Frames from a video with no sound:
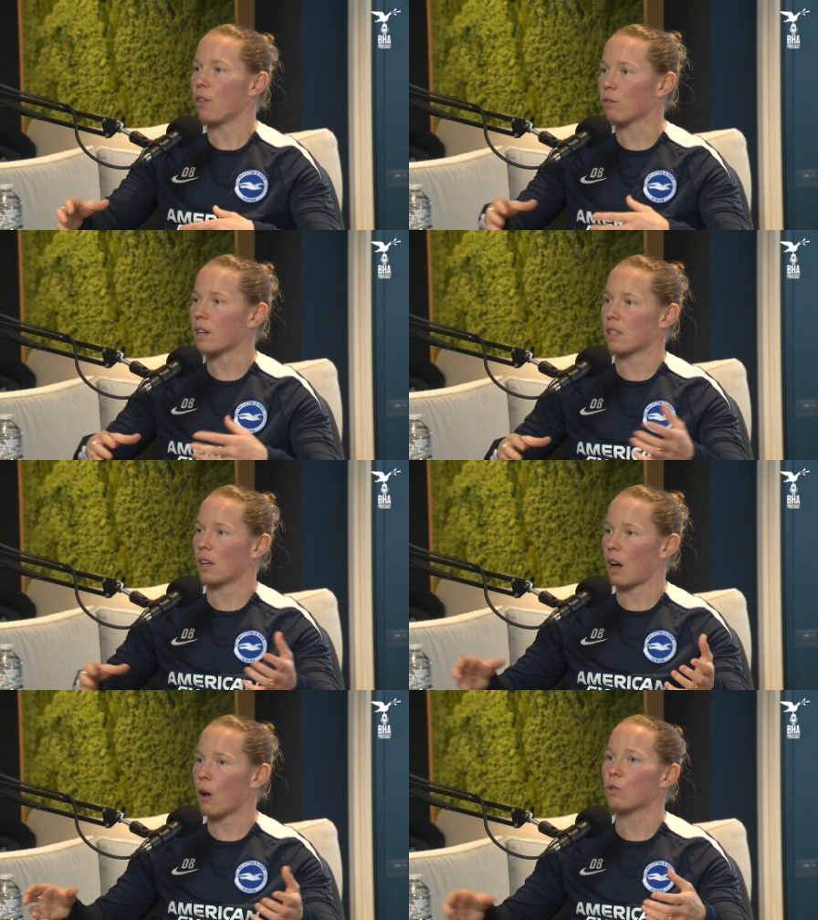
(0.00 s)
of the rest
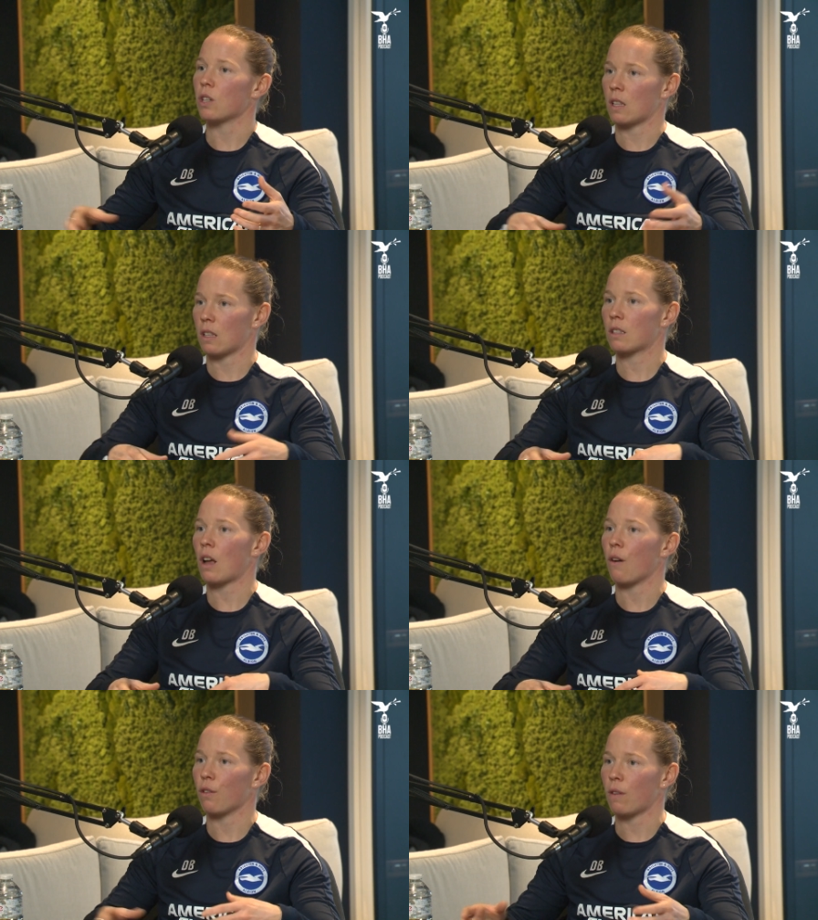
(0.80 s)
of the coaches and the
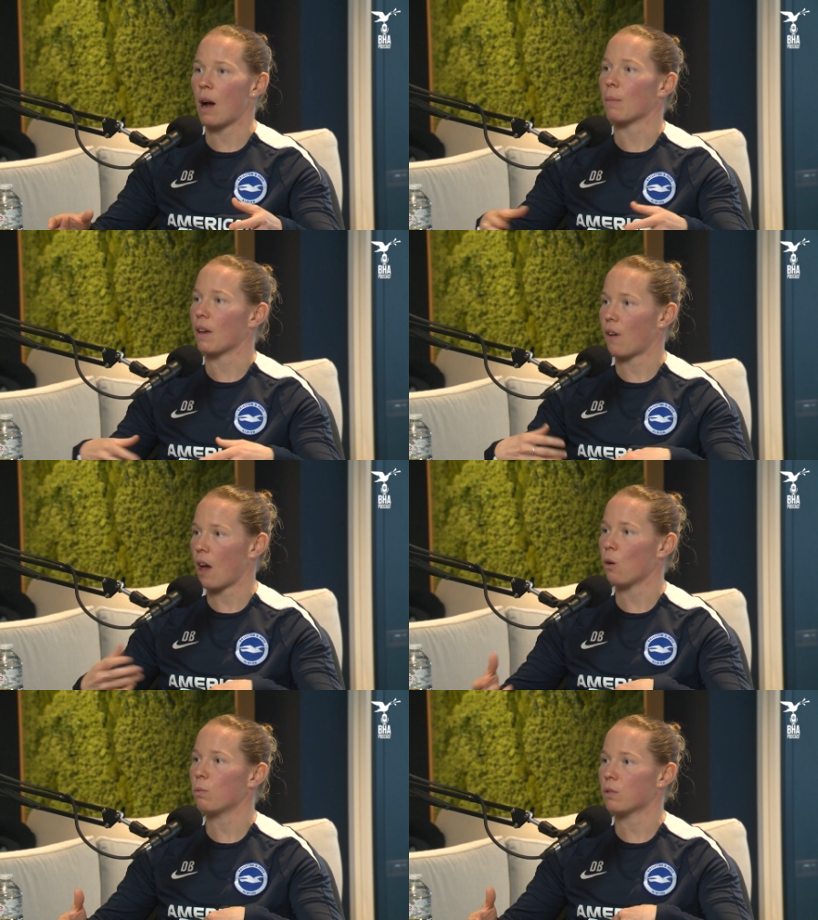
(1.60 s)
staff around me have
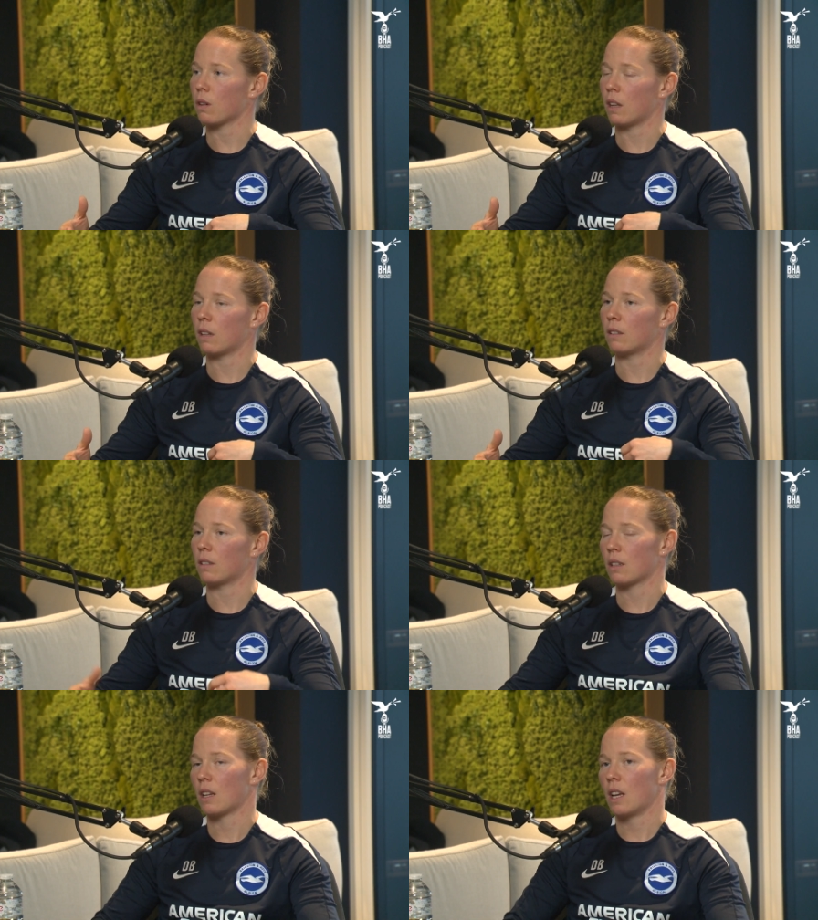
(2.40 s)
helped, and